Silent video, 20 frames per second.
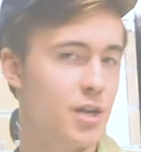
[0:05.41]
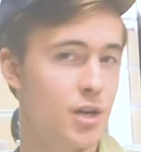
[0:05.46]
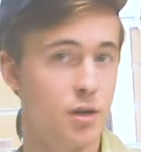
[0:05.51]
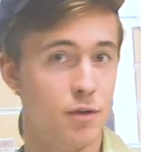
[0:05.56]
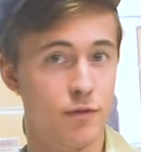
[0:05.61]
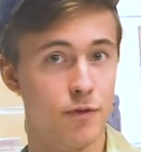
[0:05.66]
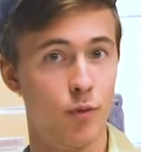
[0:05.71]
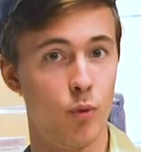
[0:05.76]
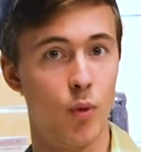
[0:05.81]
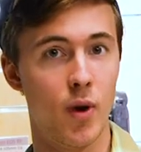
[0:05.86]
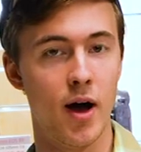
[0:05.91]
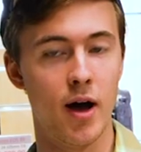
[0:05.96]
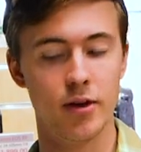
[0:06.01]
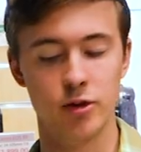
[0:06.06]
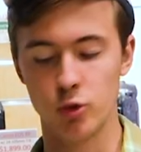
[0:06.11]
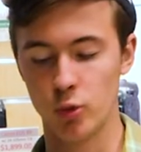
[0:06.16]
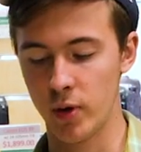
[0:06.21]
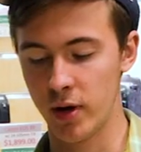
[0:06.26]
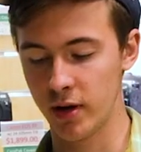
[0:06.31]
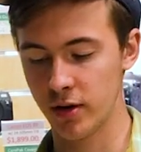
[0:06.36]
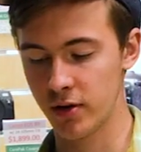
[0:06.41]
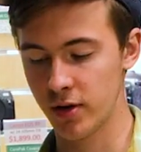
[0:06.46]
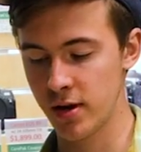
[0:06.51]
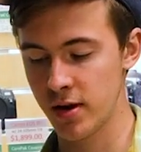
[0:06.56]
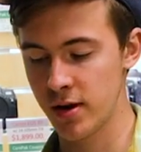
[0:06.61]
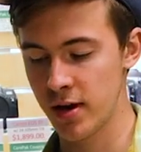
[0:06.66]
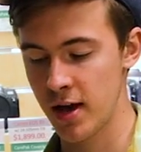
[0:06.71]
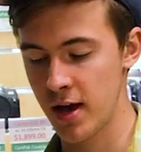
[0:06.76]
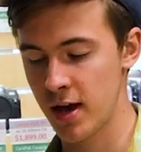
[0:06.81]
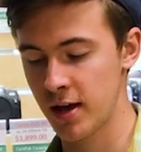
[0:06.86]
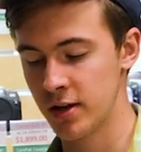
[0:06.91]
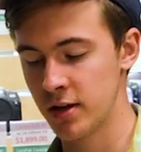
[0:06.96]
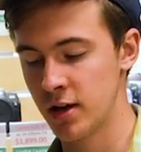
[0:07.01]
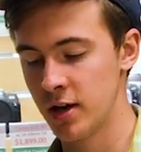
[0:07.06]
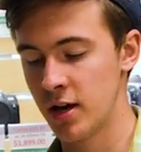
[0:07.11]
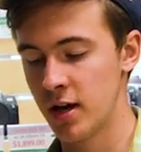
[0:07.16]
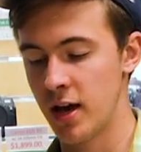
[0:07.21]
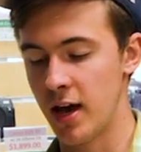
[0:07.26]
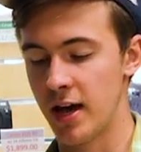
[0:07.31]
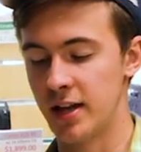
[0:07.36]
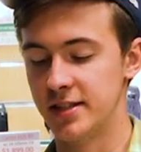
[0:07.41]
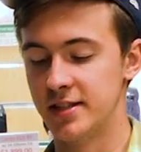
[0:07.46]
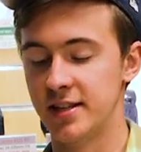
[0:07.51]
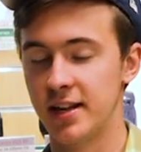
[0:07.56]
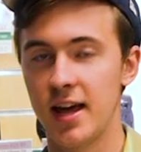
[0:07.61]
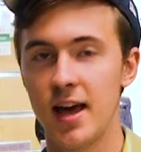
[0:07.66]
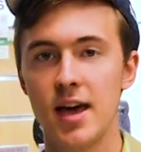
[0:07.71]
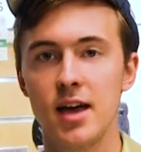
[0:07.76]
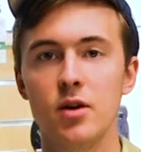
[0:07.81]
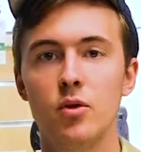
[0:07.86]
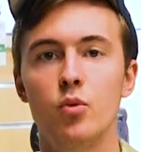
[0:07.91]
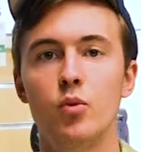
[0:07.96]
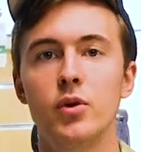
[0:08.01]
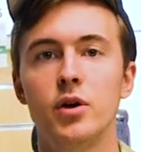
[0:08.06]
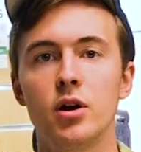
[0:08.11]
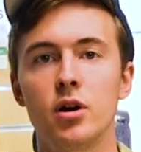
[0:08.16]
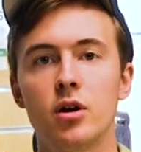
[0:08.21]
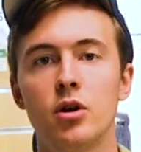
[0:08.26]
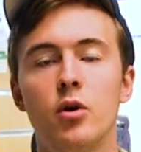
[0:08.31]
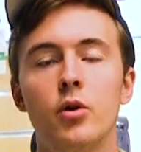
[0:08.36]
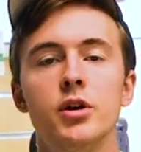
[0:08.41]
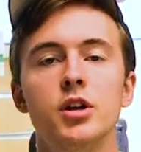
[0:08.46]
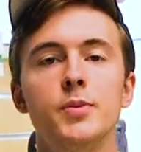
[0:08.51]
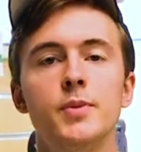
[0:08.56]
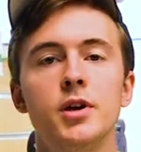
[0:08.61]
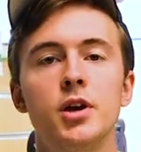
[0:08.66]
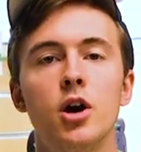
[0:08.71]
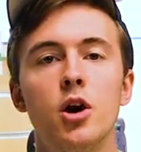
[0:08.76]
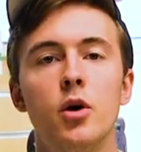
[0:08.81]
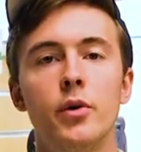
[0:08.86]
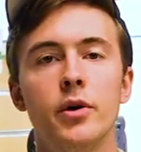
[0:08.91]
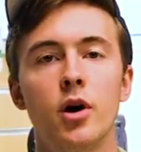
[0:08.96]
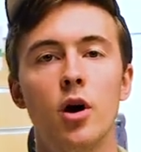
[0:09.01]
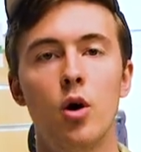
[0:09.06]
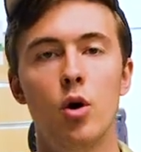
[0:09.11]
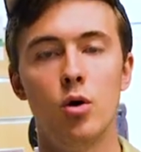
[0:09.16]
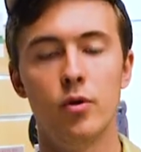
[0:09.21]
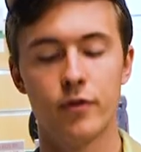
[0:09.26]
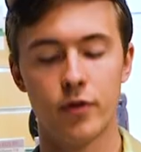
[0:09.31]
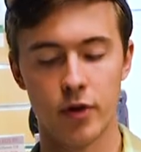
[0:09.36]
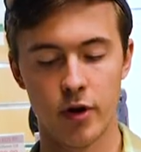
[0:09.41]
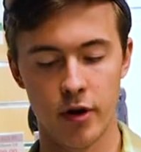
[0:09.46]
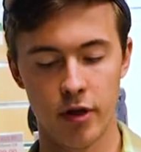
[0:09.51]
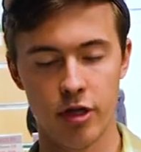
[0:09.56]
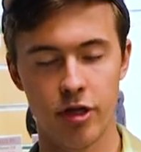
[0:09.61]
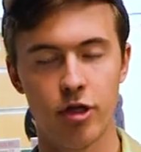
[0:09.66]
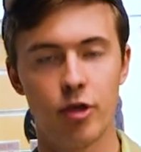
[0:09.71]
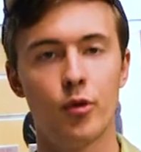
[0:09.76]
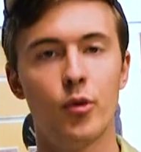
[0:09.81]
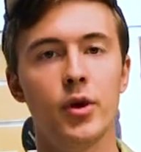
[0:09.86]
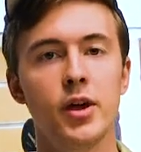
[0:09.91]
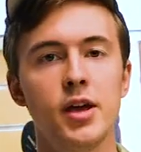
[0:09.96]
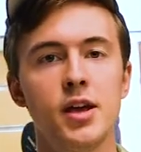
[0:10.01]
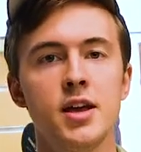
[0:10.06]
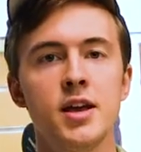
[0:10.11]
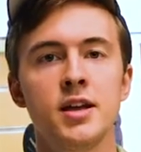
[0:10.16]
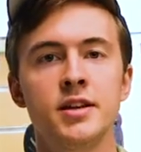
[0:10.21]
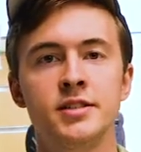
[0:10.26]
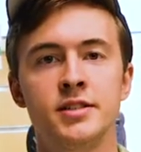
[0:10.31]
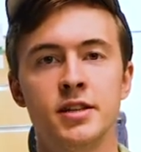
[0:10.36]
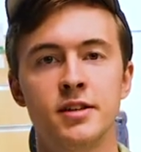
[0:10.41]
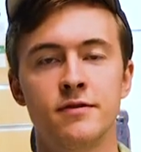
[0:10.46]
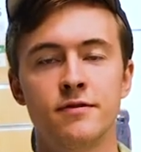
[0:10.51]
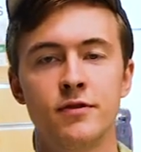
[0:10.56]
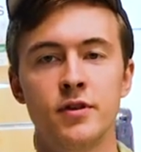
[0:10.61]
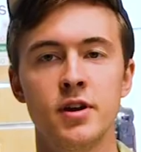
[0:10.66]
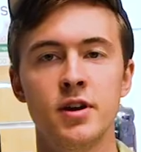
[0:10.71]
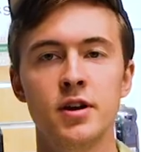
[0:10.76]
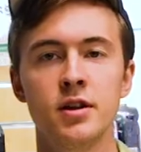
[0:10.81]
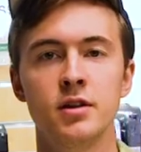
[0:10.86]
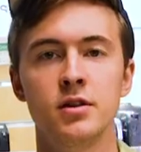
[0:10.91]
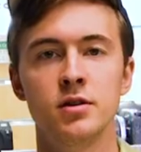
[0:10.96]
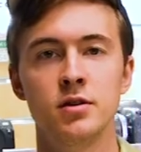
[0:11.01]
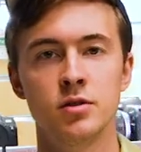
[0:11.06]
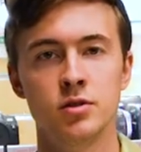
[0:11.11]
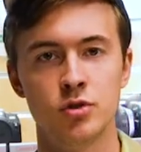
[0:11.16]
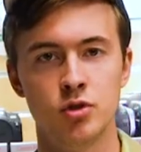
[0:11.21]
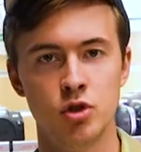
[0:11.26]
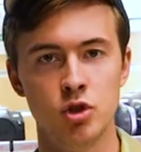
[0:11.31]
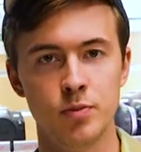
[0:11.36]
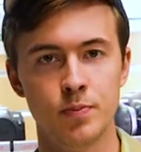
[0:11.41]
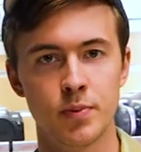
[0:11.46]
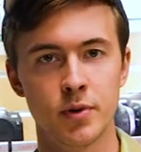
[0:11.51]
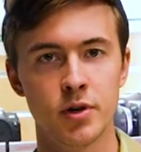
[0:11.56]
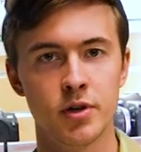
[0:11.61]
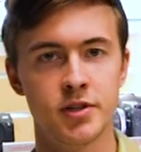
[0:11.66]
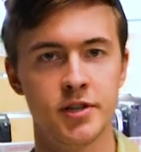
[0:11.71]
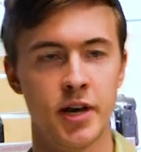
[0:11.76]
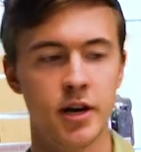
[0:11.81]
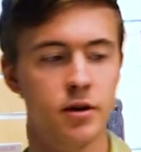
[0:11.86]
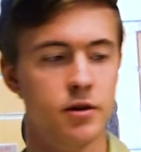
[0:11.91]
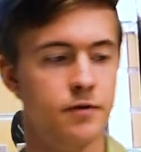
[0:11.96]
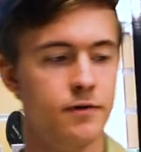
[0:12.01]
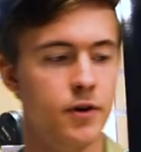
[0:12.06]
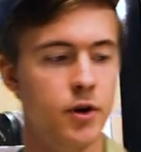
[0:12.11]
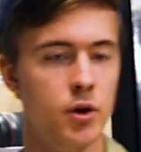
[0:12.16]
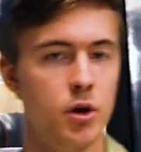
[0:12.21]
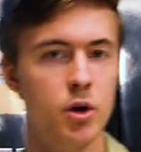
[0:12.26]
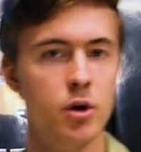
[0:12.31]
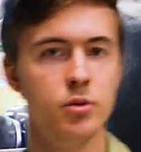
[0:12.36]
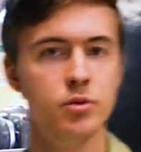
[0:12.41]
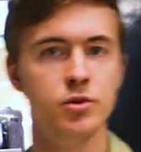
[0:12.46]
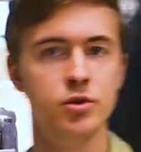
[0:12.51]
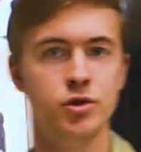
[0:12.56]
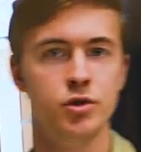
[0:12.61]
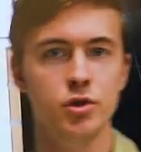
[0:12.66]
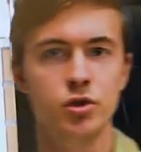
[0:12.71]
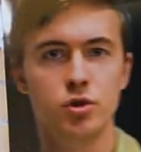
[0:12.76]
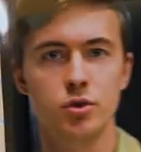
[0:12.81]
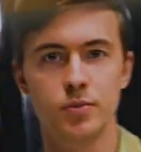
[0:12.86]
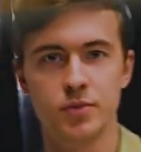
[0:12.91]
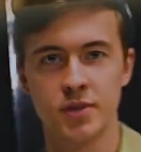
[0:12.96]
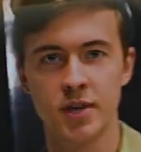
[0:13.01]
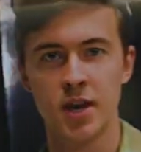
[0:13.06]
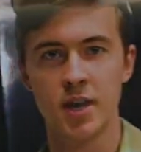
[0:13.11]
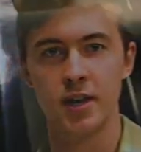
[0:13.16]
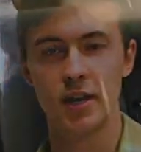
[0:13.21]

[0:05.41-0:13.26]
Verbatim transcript: here from Wild New England. And today we are going to be going over three different super telephoto zooms.